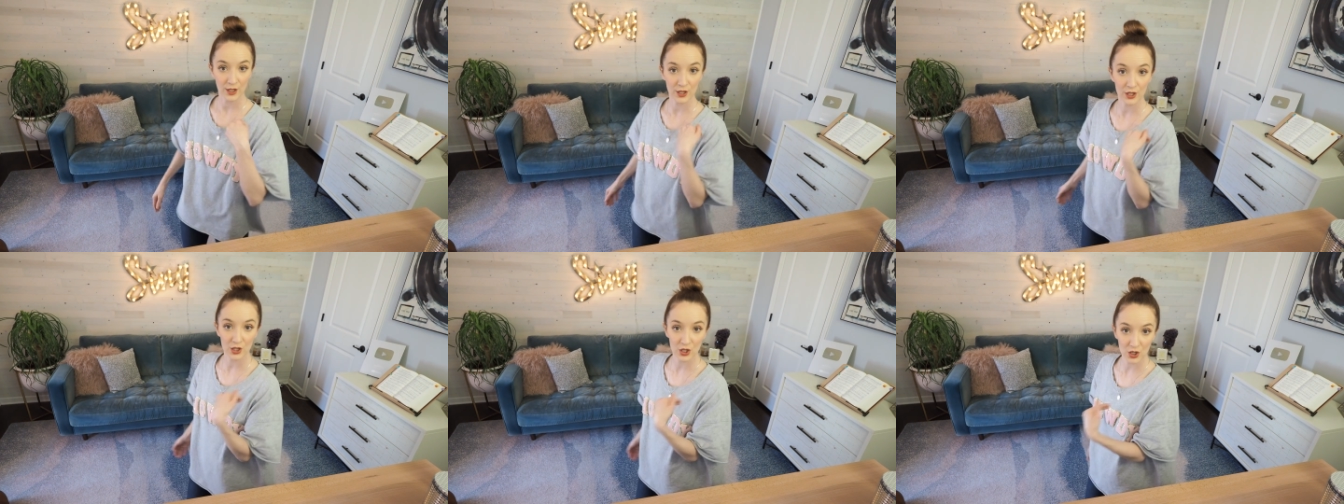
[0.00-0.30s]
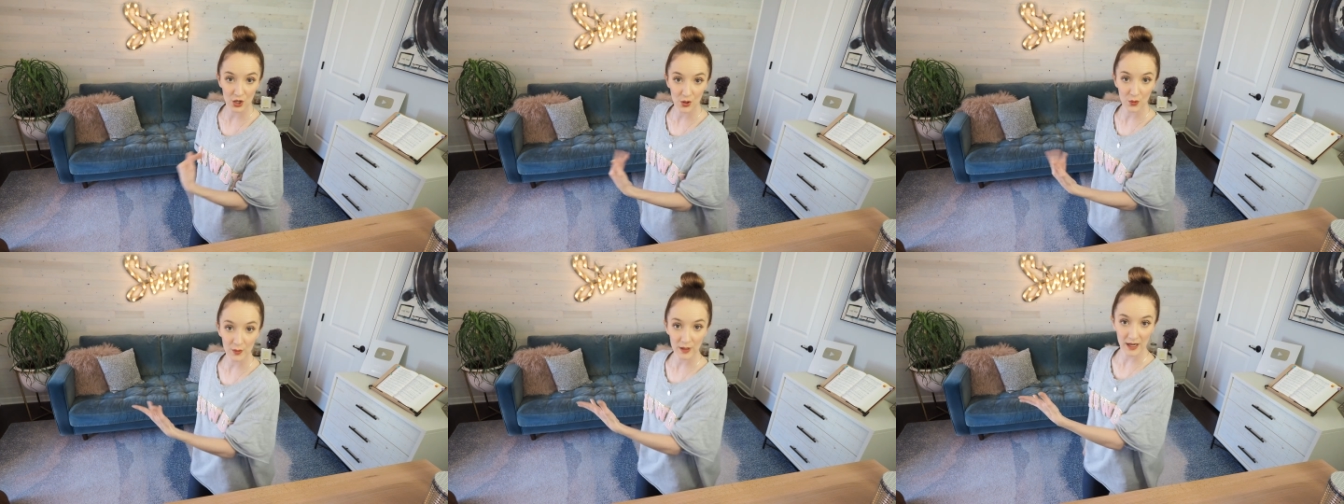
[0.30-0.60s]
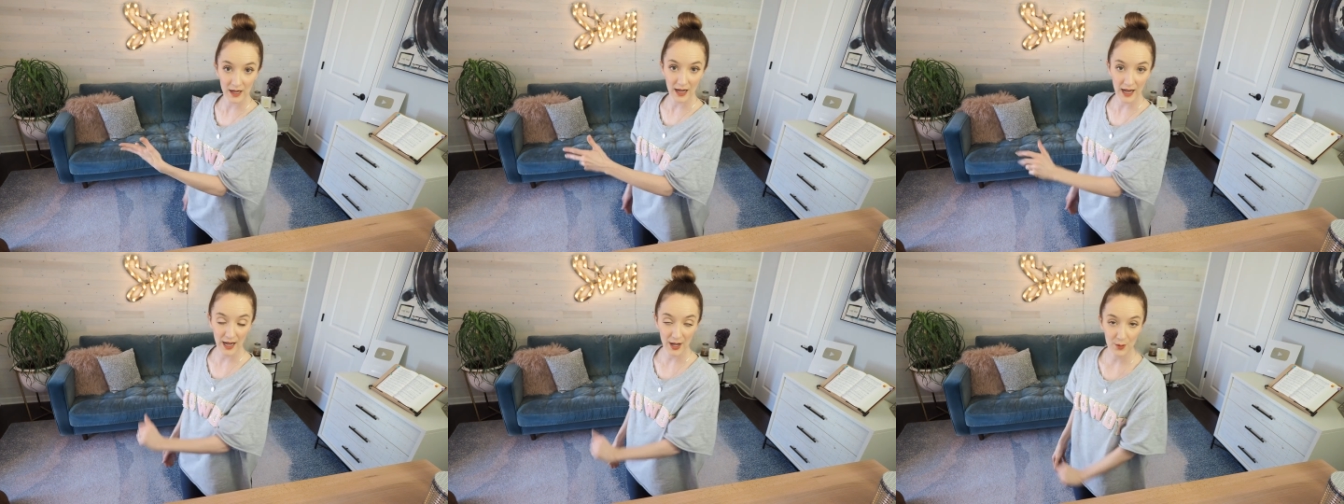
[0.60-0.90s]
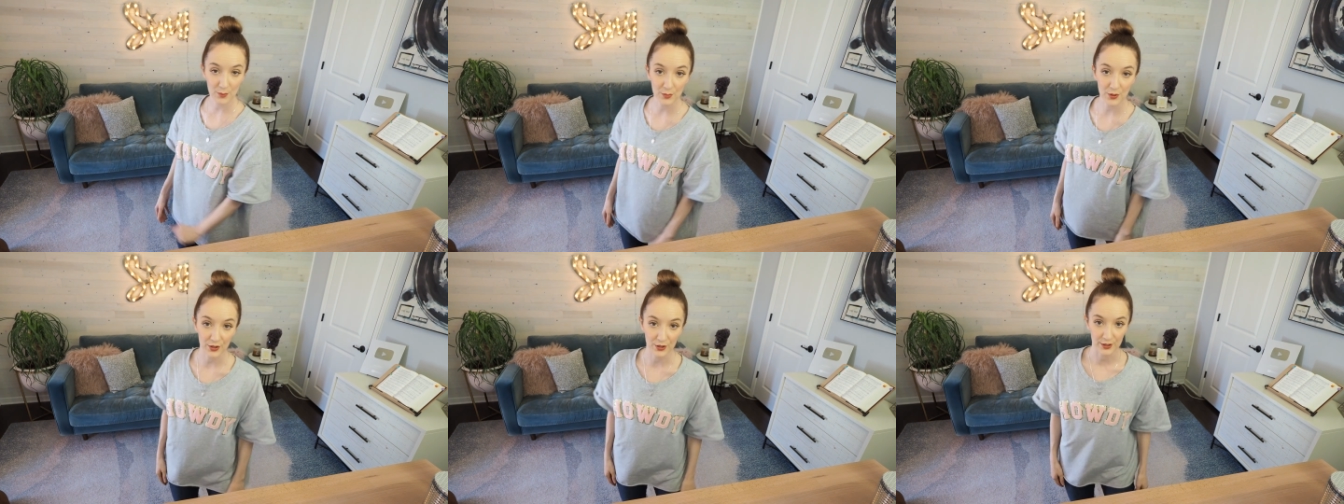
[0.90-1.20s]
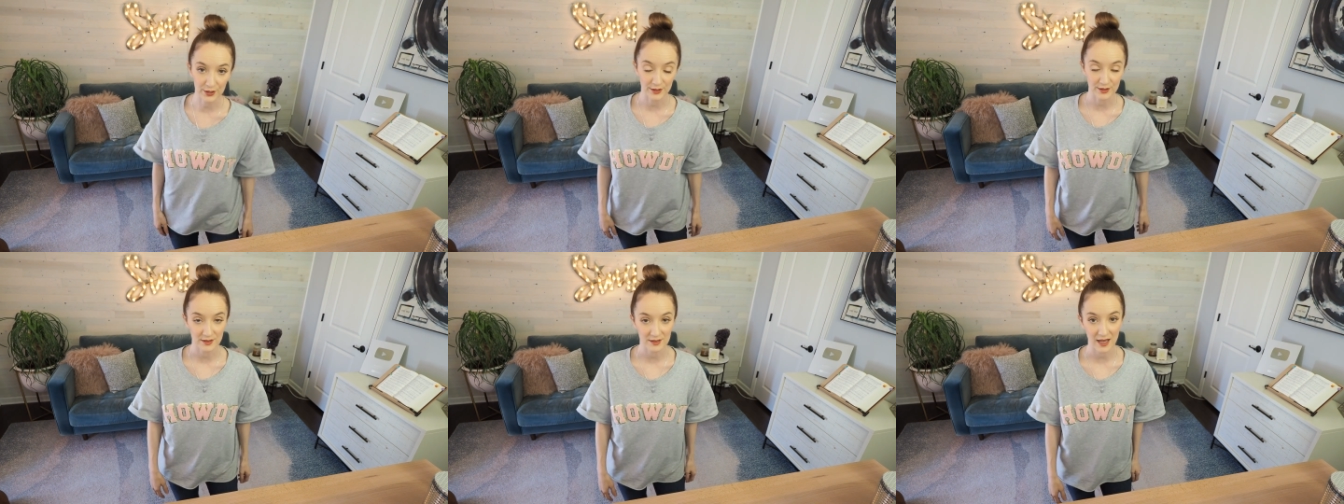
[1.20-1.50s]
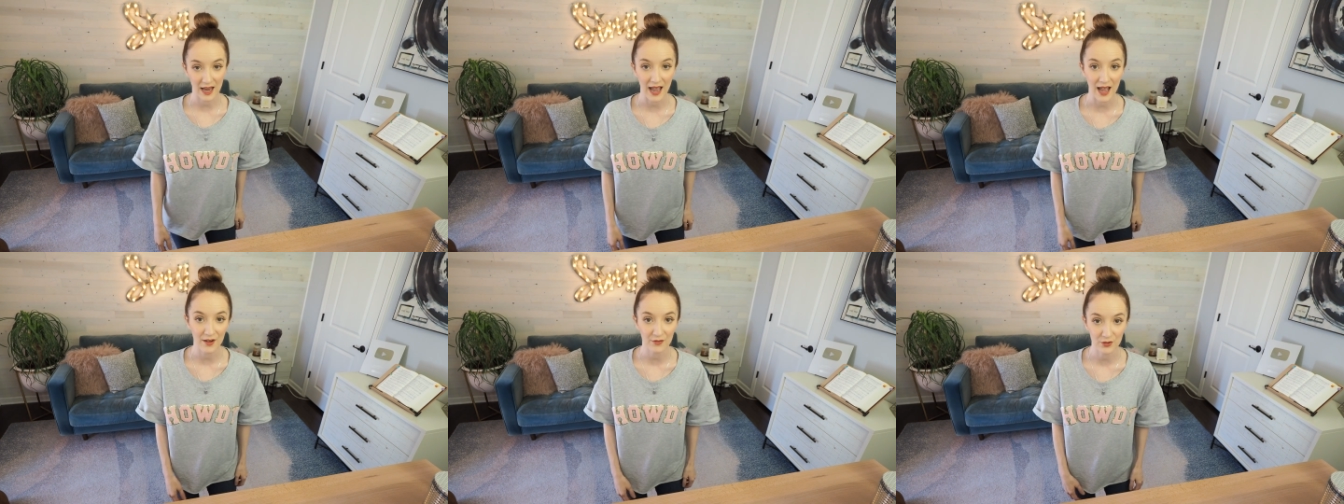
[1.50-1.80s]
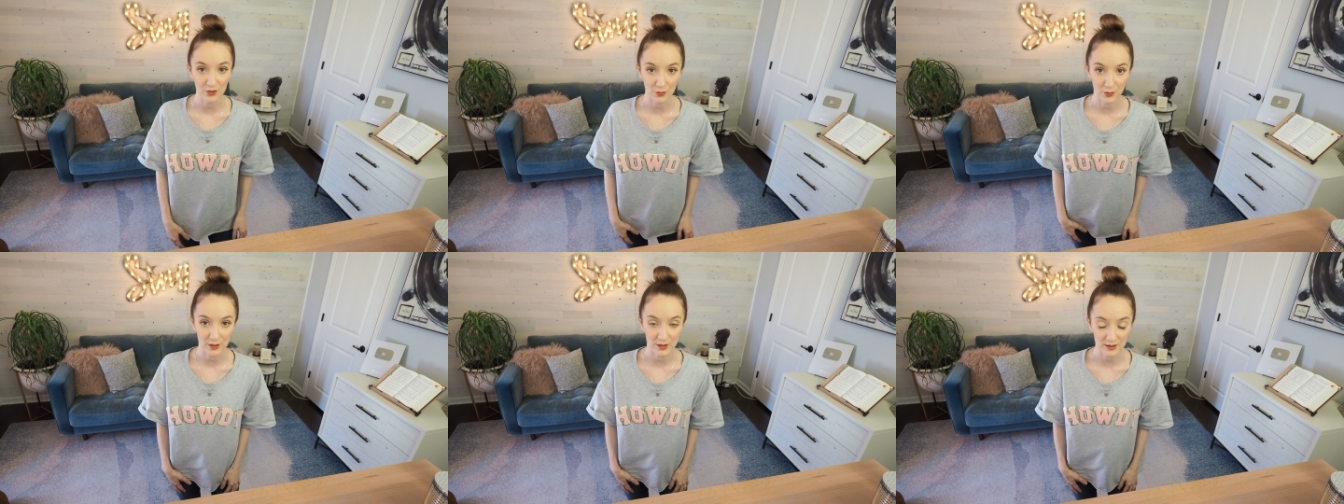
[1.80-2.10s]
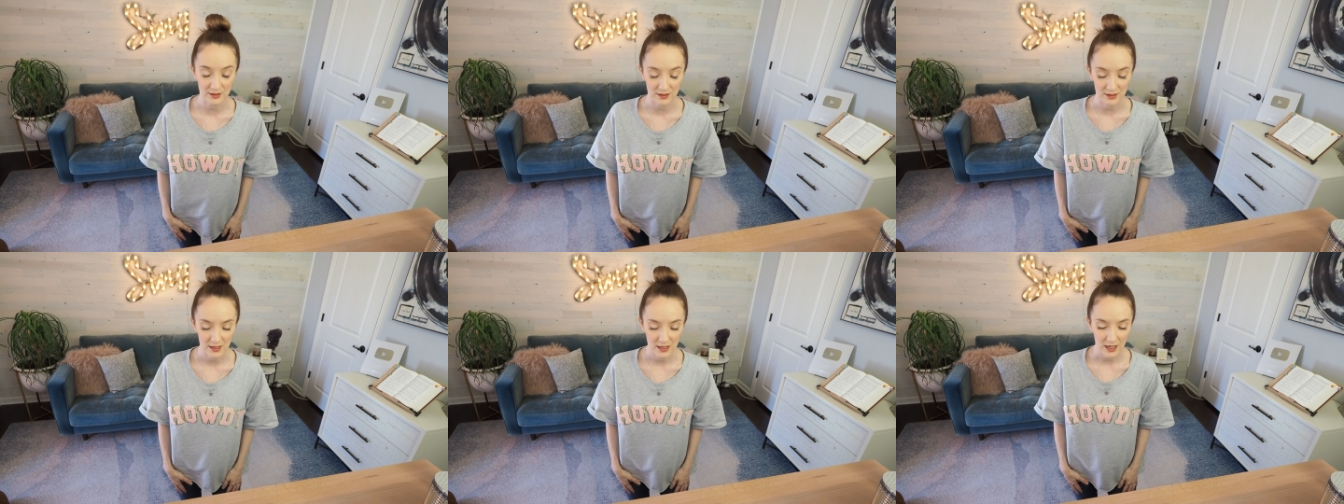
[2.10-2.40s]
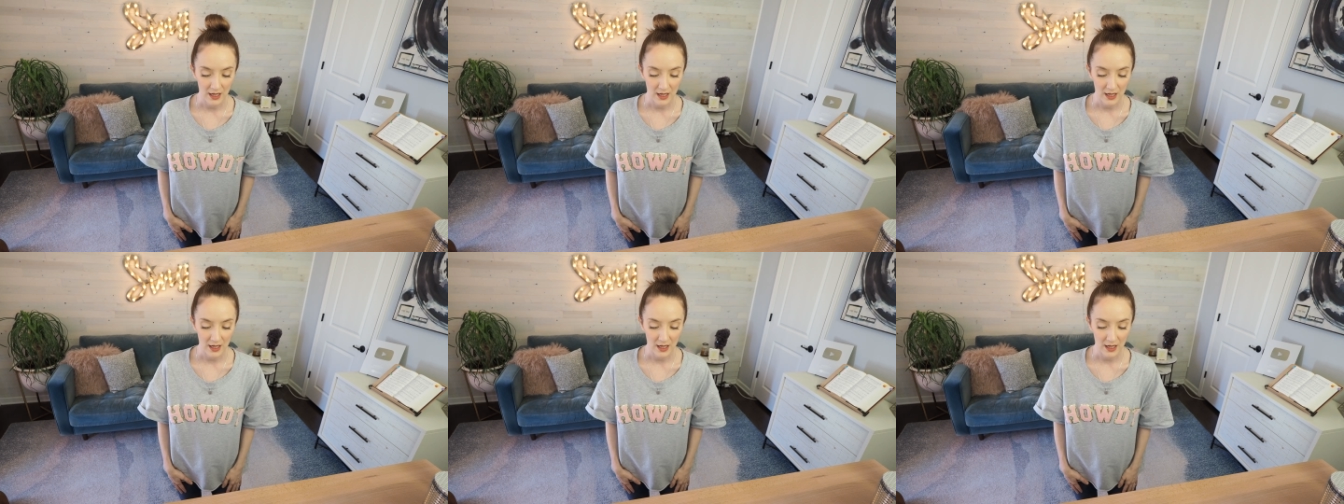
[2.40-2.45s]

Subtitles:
go get hamburgers afterwards.